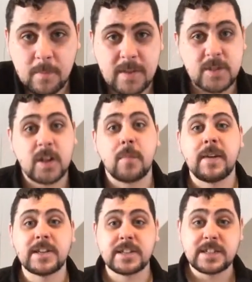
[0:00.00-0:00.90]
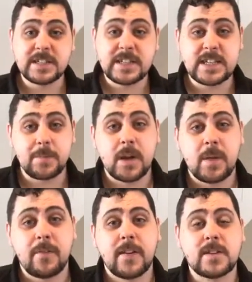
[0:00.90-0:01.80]
As you can imagine, GDPR
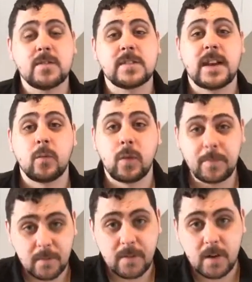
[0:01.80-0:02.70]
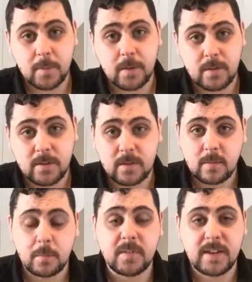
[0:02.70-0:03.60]
professionals and web developers
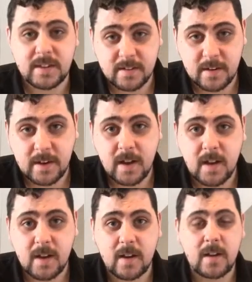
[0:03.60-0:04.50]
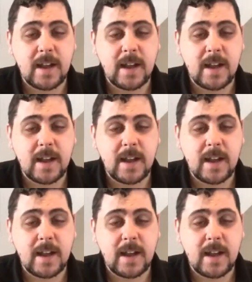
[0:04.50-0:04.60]
particularly are